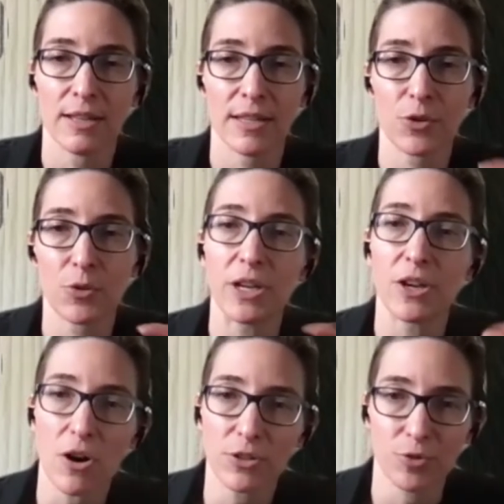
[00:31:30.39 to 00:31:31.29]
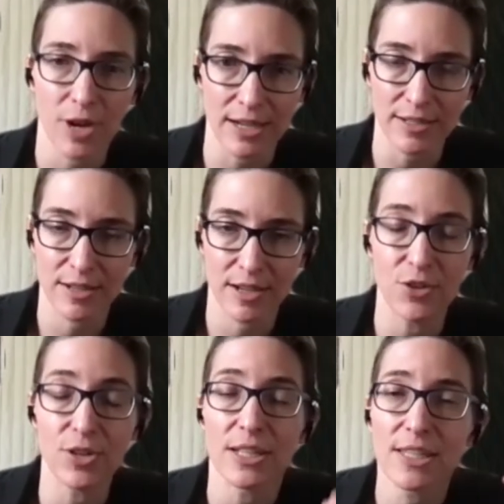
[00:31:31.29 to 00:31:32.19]
there will be contrast and
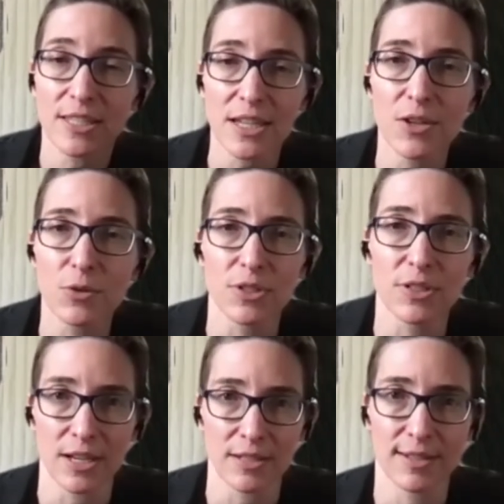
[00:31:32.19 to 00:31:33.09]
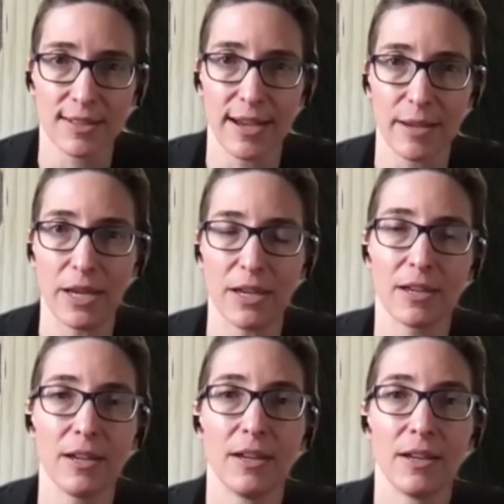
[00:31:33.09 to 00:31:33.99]
you can see those ticks
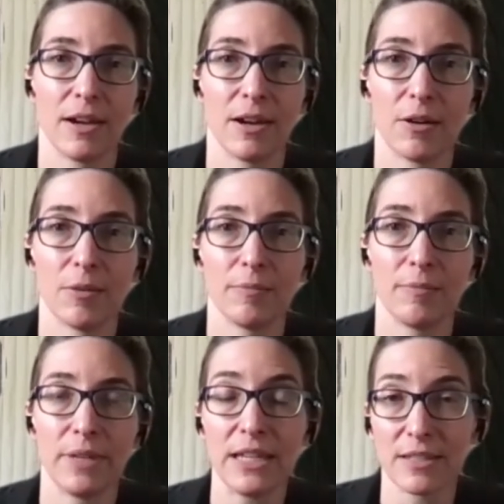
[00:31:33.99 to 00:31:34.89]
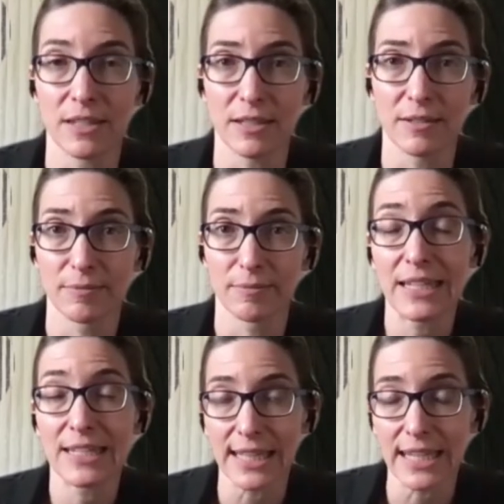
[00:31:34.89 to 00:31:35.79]
climbing um, easy,
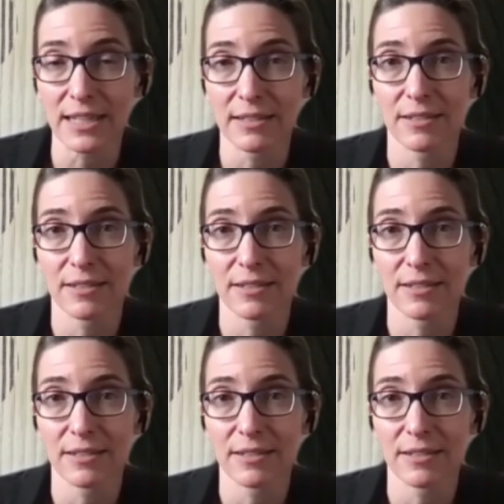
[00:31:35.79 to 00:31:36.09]
easily. Mm-hmm.